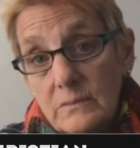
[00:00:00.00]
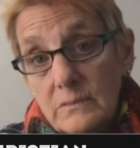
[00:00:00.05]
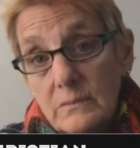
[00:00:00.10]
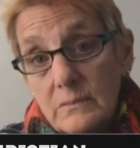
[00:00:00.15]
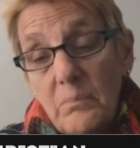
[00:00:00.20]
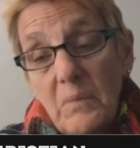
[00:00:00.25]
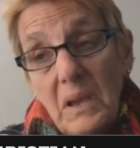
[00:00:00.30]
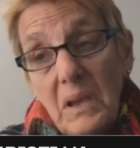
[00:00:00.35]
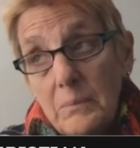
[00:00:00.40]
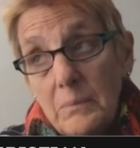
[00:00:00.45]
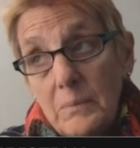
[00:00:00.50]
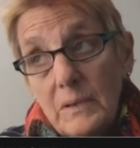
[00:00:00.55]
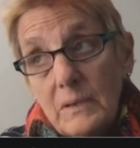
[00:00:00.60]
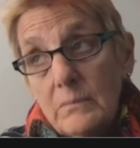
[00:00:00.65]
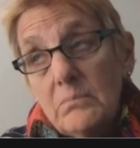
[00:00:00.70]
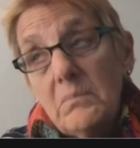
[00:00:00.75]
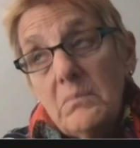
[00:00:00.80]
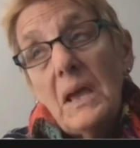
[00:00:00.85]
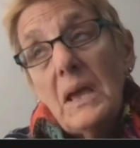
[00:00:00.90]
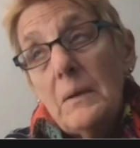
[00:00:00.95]
Maybe,
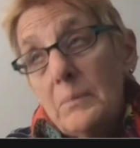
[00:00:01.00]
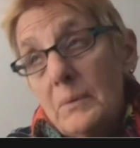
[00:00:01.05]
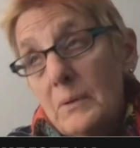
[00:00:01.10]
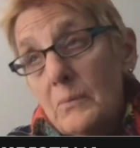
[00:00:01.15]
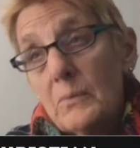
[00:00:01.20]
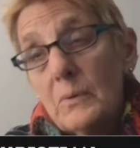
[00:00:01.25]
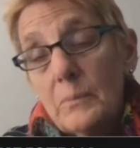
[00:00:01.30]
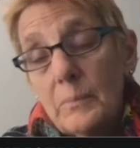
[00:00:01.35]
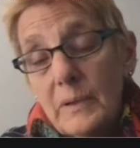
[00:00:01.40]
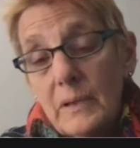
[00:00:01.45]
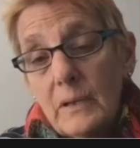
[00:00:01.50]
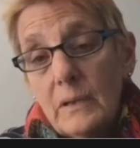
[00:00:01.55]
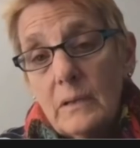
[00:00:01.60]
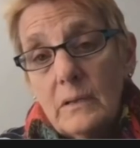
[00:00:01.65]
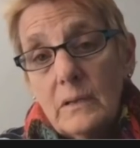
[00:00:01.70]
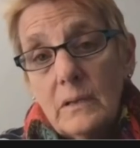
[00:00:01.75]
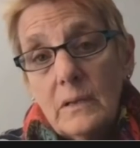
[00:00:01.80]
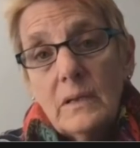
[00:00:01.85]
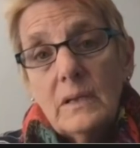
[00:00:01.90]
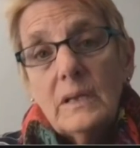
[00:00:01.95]
maybe it will be.
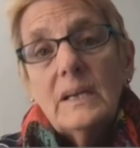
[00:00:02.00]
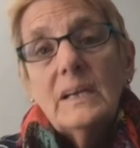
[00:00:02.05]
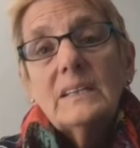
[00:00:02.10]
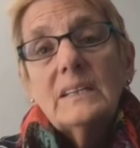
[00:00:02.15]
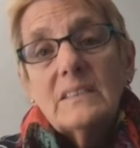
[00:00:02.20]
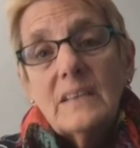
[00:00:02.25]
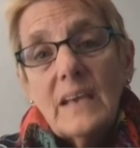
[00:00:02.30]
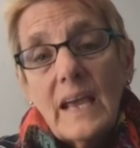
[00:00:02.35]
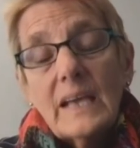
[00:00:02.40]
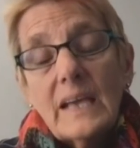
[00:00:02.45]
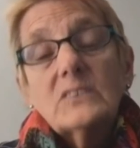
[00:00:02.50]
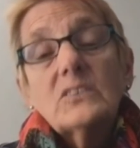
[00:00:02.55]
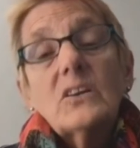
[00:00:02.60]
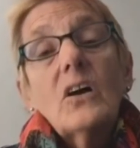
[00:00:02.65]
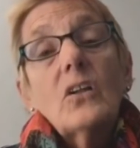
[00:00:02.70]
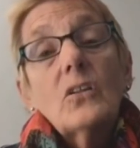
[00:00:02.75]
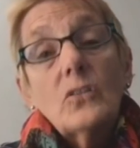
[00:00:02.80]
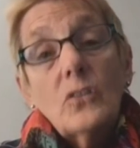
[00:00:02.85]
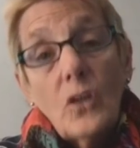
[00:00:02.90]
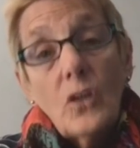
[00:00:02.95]
It takes
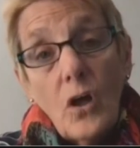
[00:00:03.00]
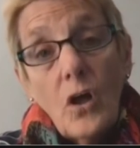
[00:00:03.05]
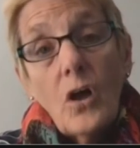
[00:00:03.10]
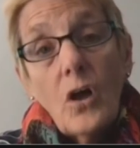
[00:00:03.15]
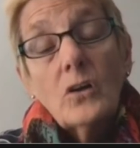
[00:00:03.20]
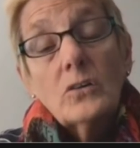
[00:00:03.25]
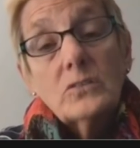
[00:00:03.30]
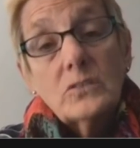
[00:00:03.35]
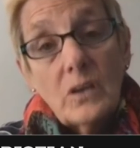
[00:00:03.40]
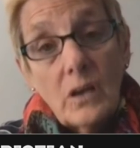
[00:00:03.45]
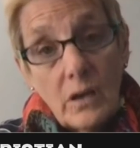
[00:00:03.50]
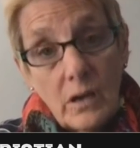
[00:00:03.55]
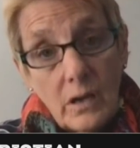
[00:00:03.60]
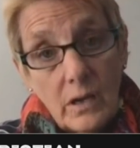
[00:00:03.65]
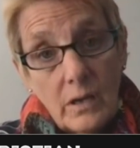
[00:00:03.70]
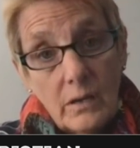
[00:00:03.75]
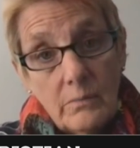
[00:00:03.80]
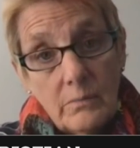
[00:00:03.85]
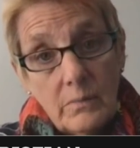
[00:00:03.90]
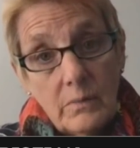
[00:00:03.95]
a long
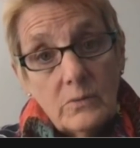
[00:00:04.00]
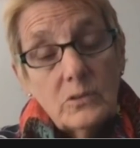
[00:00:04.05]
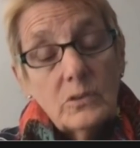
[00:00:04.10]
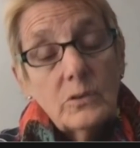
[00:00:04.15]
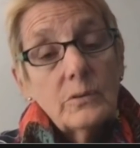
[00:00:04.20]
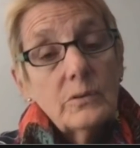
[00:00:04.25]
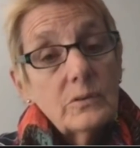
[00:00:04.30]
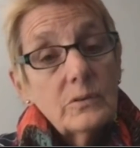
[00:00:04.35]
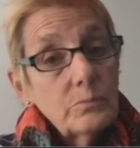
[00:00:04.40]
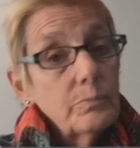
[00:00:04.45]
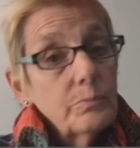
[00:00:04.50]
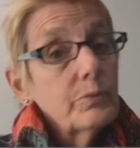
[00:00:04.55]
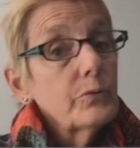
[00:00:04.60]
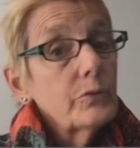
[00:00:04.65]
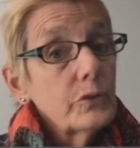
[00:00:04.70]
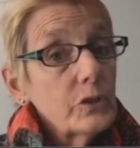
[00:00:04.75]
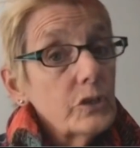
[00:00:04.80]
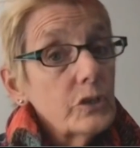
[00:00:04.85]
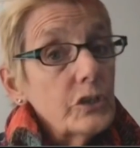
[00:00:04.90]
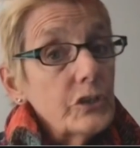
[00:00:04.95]
time to
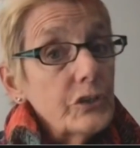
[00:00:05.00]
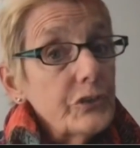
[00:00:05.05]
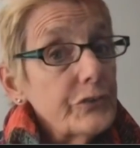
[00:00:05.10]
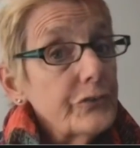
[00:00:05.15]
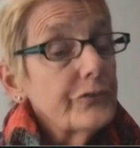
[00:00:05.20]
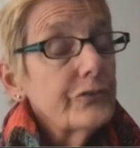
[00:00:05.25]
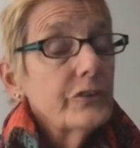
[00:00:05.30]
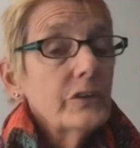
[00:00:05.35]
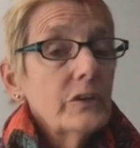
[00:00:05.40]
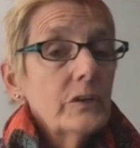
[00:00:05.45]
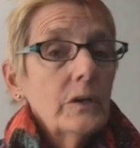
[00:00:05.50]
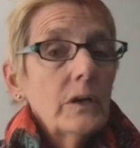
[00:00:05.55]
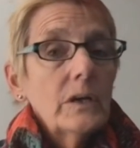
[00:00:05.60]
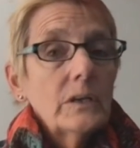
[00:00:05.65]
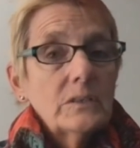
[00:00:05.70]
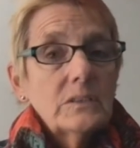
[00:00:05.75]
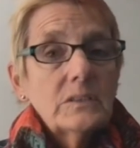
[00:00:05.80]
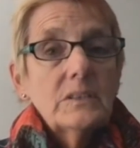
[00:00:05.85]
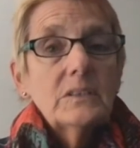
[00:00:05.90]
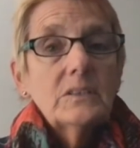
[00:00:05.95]
prove a
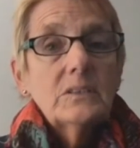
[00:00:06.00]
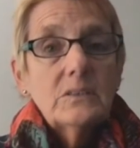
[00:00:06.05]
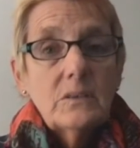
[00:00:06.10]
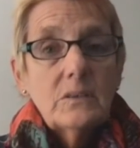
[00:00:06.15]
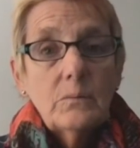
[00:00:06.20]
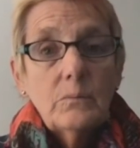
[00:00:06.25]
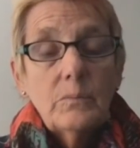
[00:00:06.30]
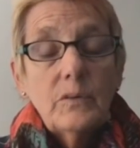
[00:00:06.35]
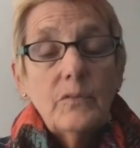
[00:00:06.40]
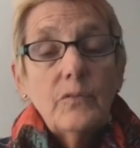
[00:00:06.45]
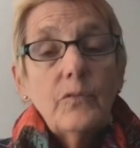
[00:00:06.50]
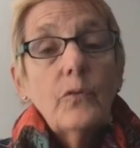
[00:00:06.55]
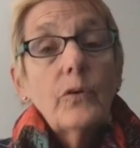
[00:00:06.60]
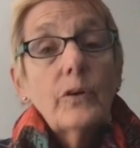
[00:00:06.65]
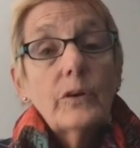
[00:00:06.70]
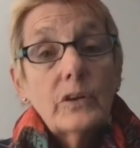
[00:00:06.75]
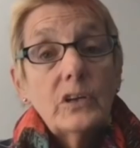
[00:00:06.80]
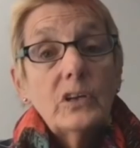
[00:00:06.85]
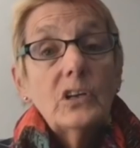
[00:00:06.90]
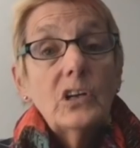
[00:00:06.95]
system before
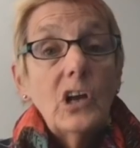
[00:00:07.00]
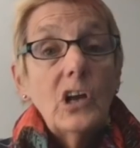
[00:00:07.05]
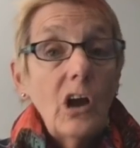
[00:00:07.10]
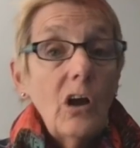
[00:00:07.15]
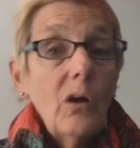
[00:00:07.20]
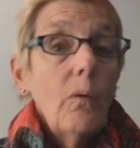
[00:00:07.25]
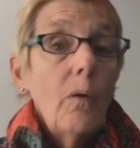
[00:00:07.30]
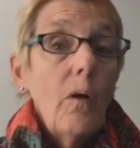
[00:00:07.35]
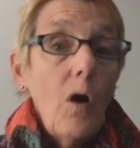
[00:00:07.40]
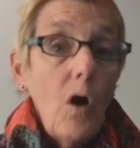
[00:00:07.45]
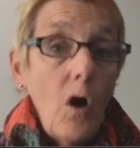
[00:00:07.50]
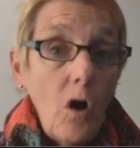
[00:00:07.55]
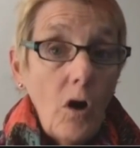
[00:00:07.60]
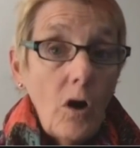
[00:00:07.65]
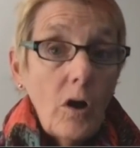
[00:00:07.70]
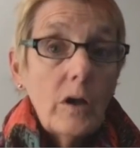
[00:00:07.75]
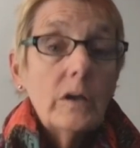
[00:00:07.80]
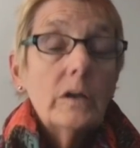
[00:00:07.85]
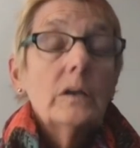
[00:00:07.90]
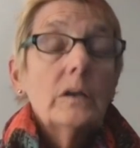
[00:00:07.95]
it can go
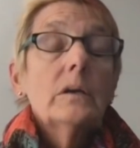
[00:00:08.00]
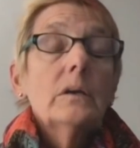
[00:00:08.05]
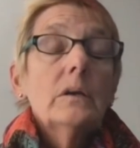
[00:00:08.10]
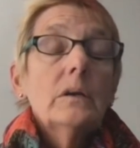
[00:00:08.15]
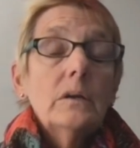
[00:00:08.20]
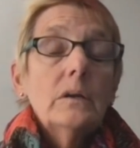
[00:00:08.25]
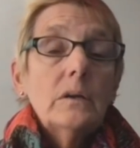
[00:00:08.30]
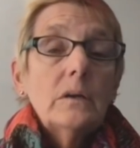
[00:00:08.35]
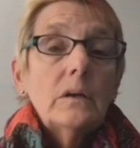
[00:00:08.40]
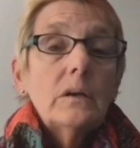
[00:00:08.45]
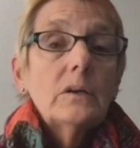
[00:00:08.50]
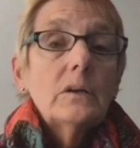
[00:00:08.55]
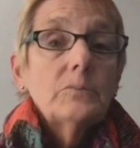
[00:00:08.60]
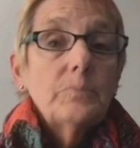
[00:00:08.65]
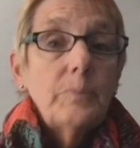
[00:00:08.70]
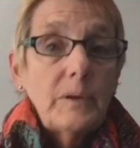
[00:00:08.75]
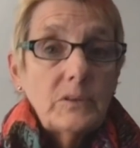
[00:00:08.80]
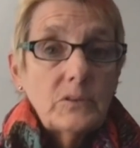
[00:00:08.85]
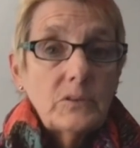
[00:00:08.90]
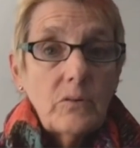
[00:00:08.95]
on a
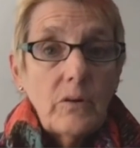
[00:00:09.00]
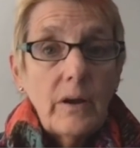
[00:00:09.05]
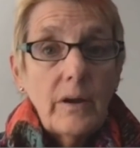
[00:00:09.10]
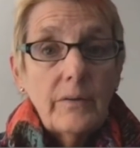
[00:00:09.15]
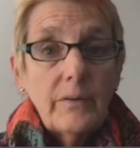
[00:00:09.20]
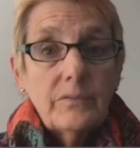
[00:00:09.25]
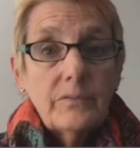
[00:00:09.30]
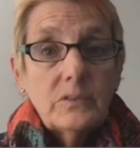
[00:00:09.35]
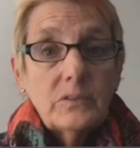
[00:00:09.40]
spacecraft.